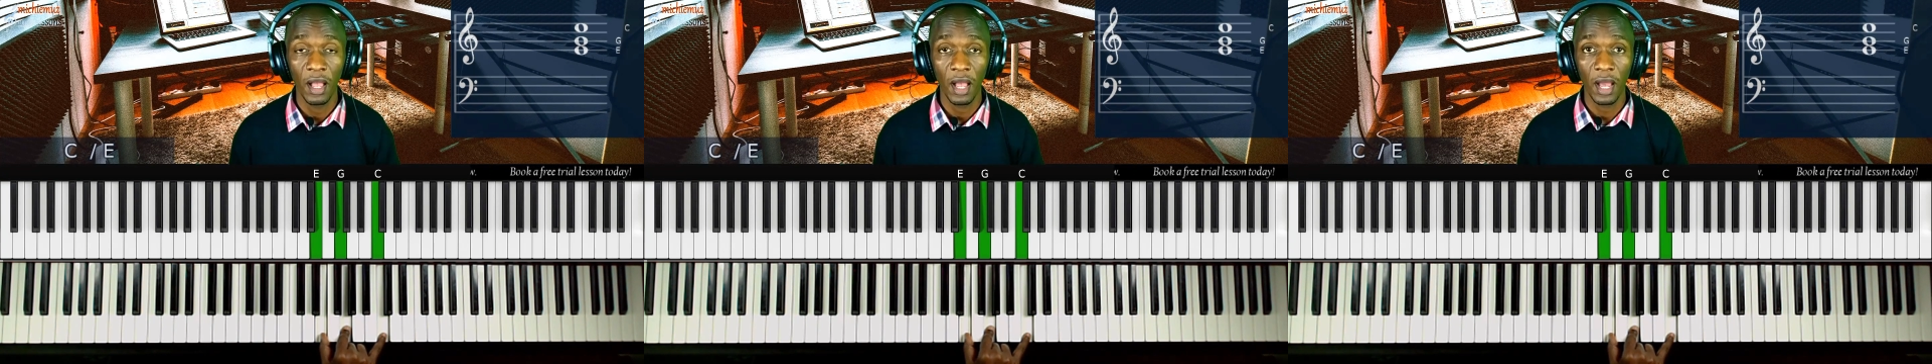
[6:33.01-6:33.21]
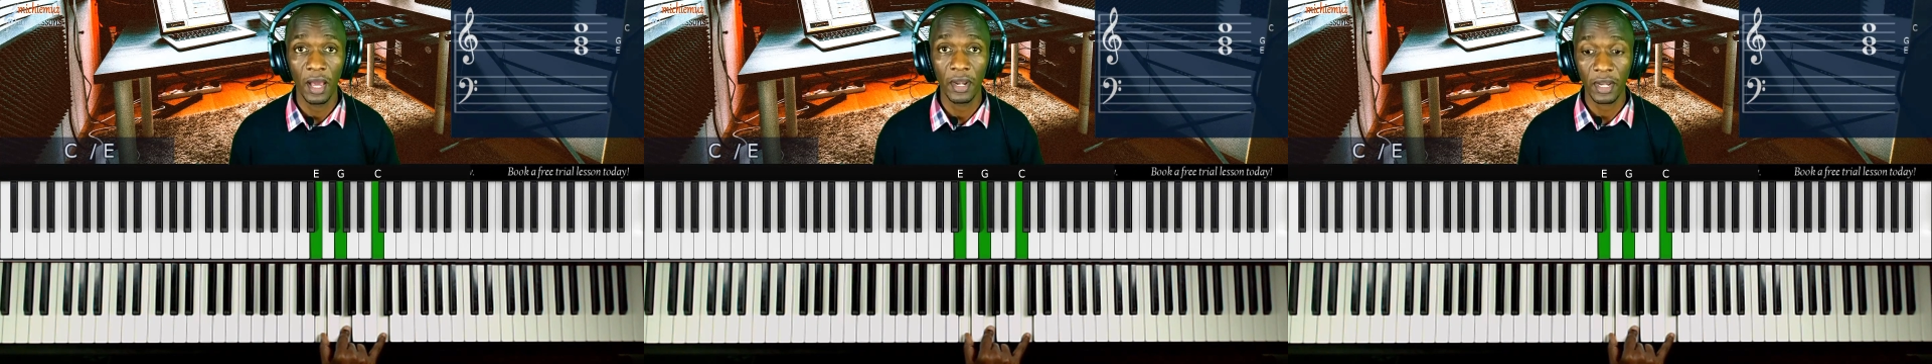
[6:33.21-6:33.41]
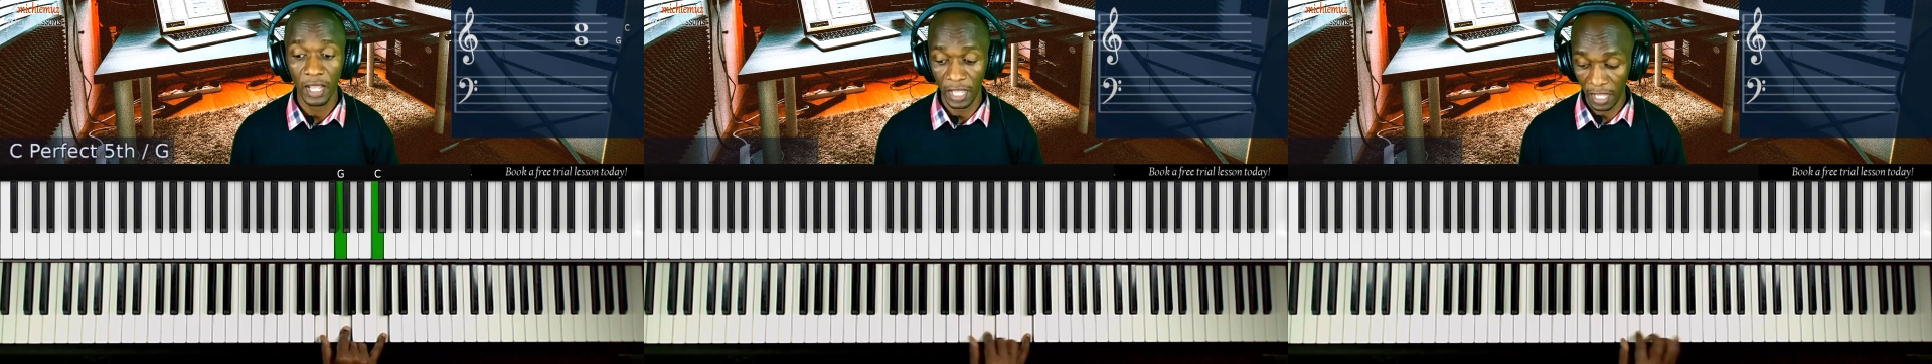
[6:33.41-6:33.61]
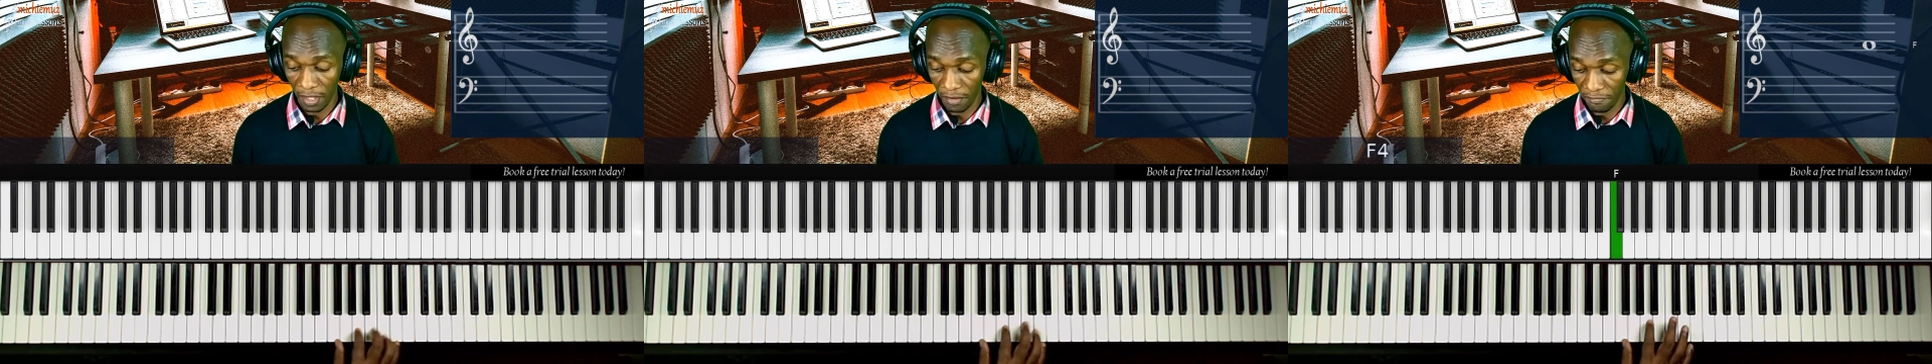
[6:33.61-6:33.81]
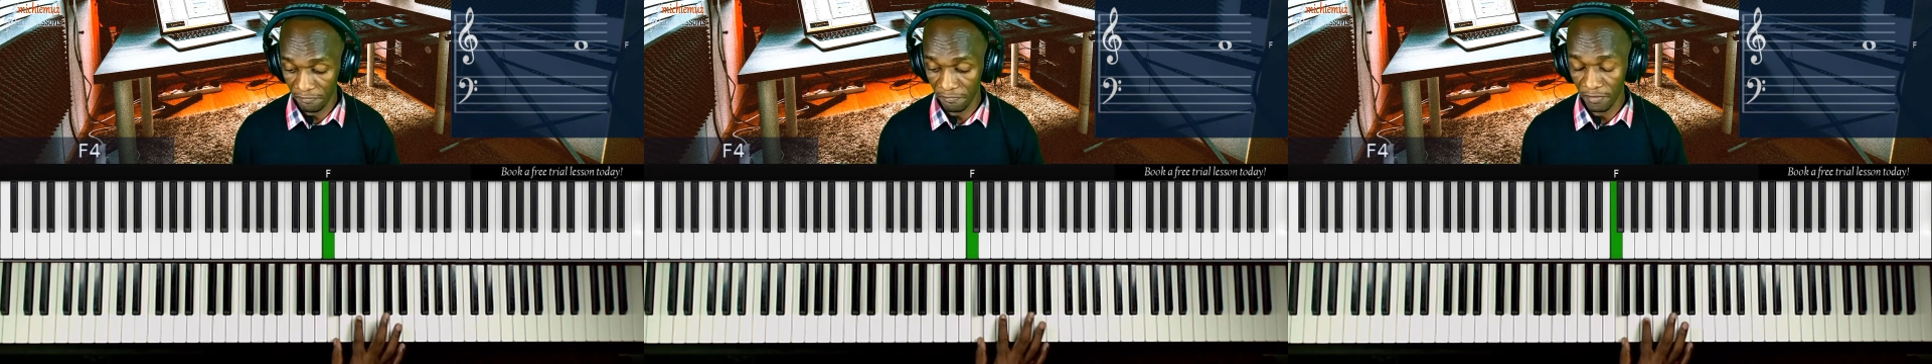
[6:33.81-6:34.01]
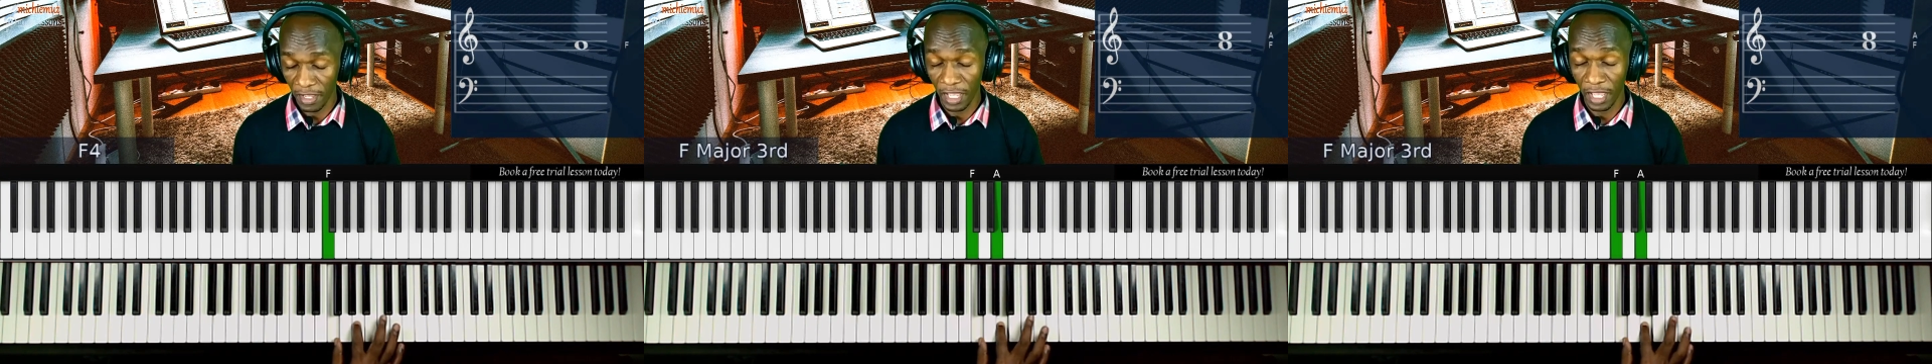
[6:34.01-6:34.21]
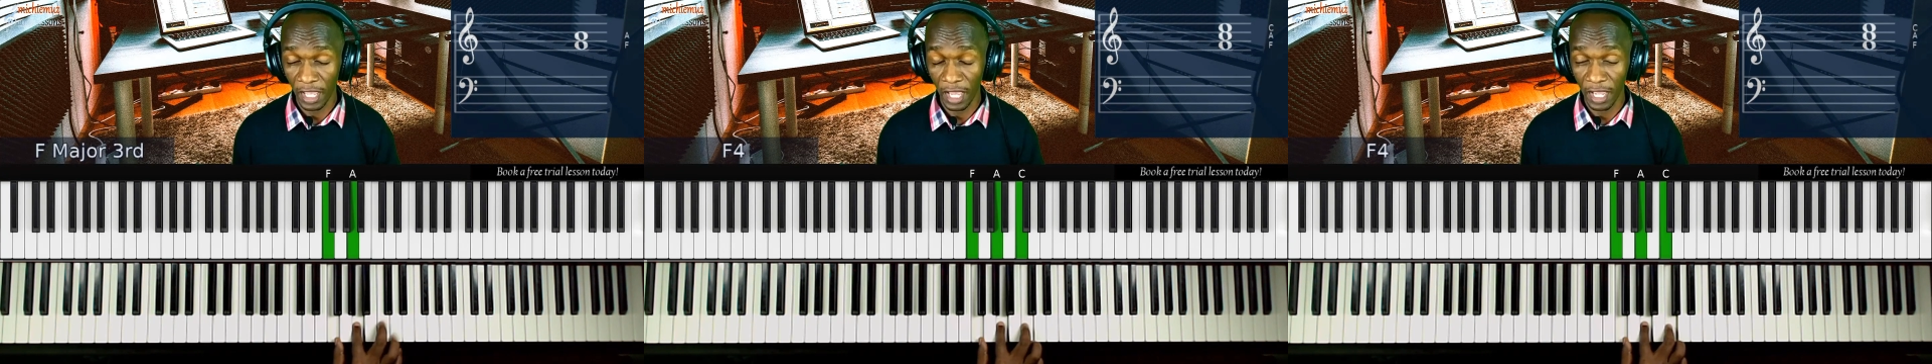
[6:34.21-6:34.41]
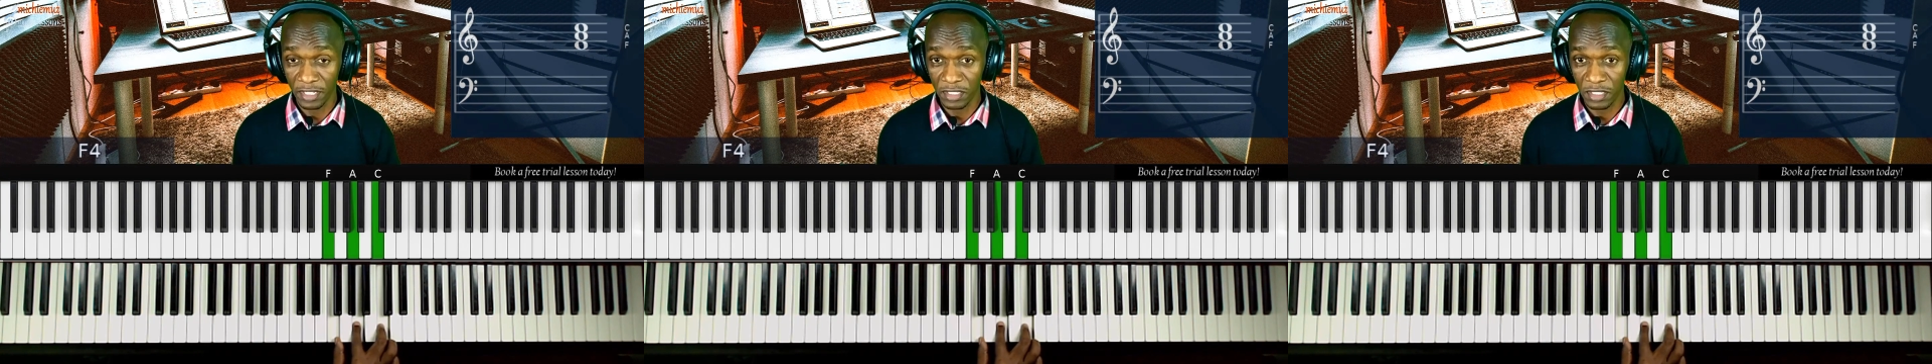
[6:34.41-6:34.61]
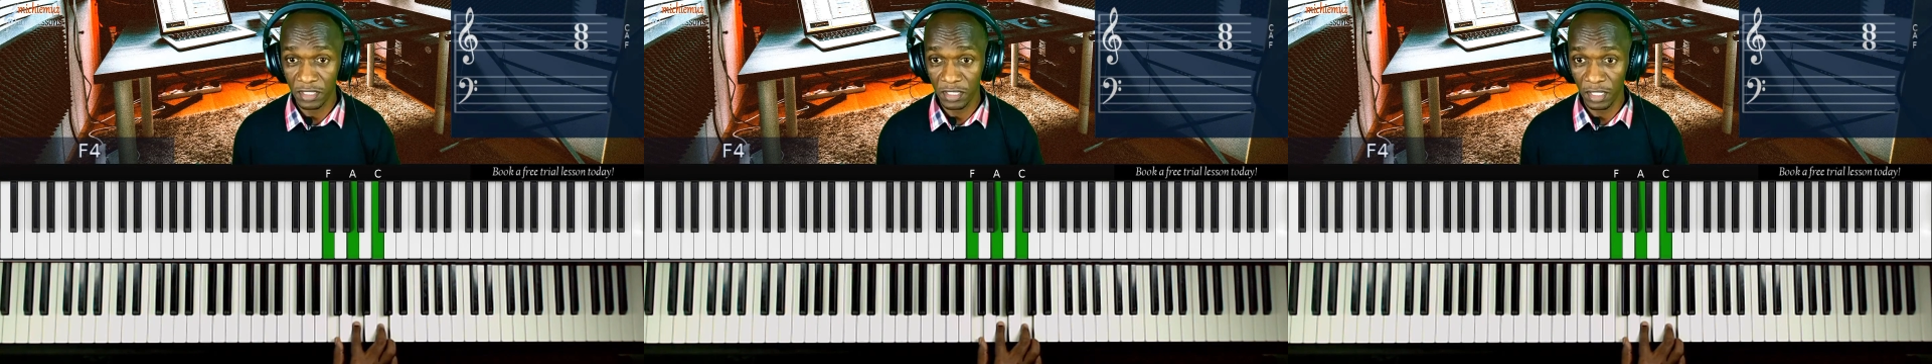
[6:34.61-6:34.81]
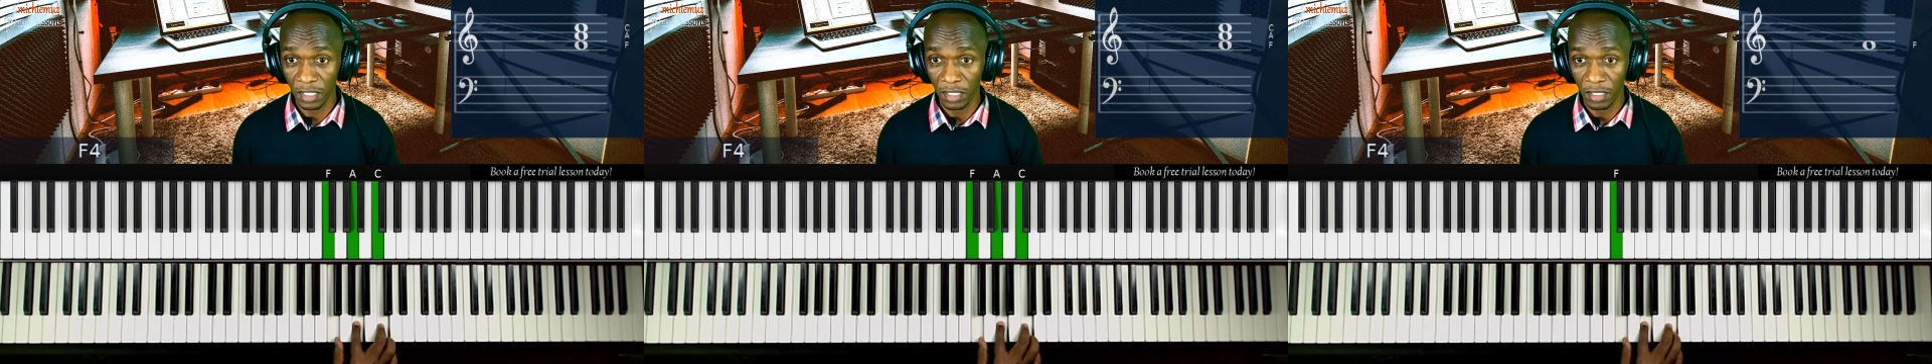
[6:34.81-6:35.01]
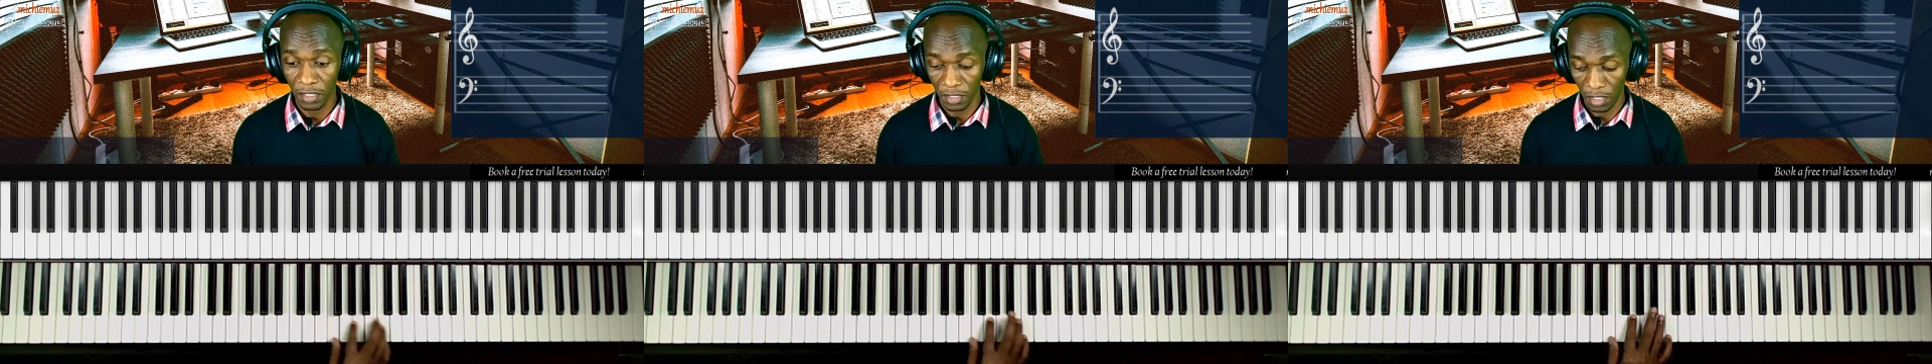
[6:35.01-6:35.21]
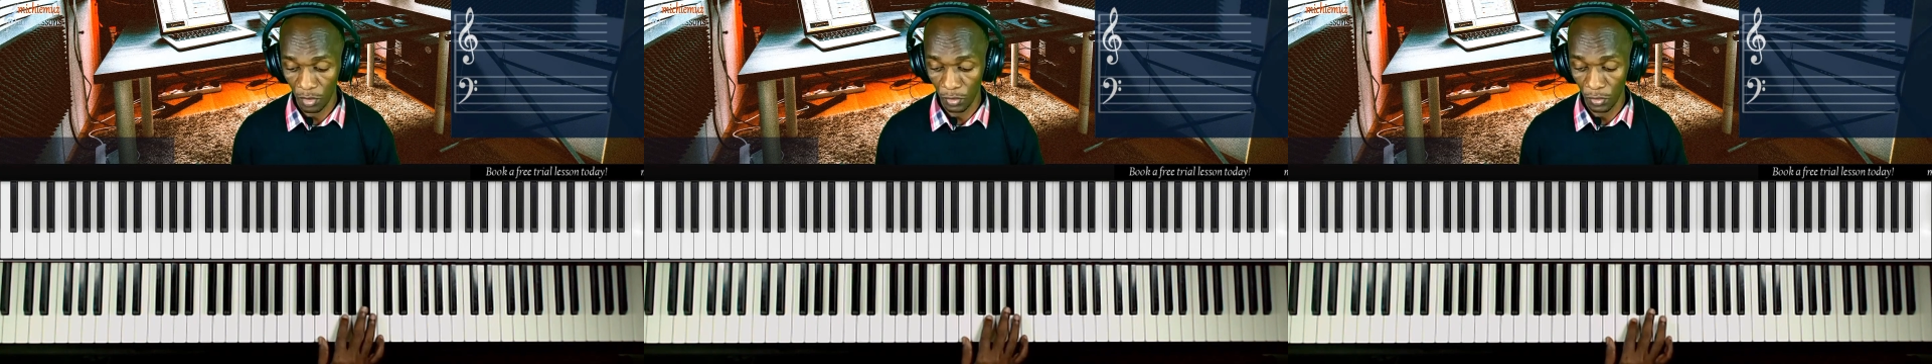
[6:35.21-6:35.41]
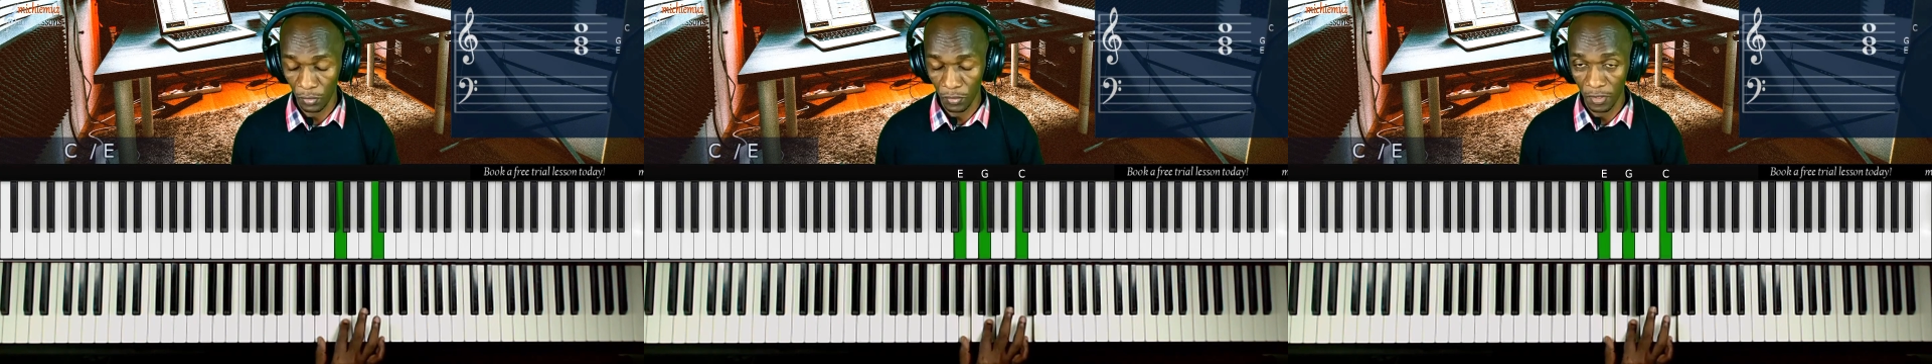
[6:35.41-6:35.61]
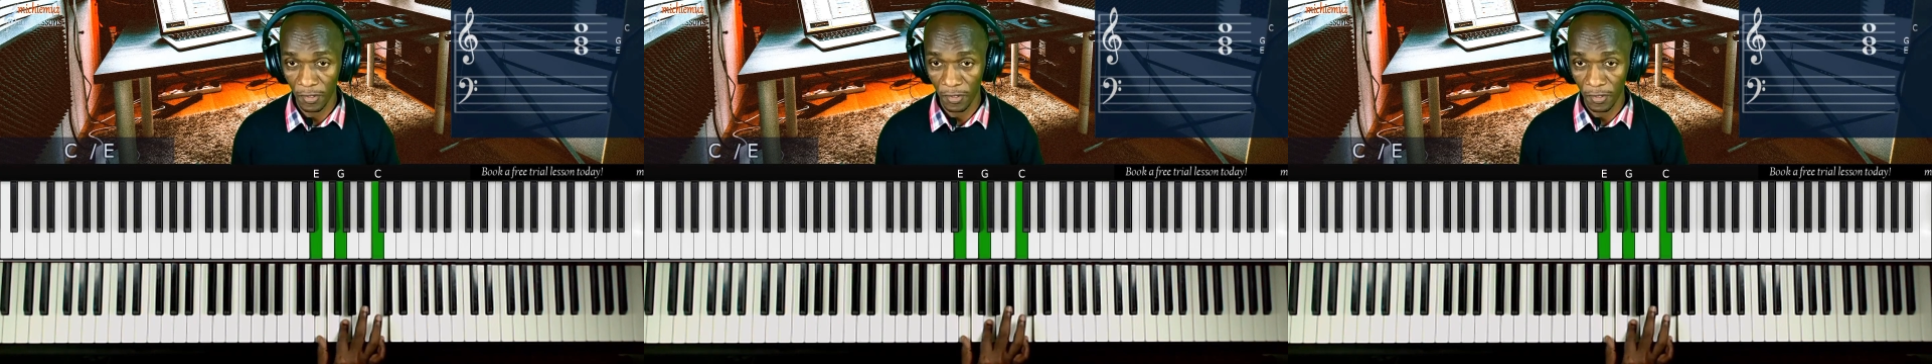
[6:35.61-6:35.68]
are F, A, and C. Now look,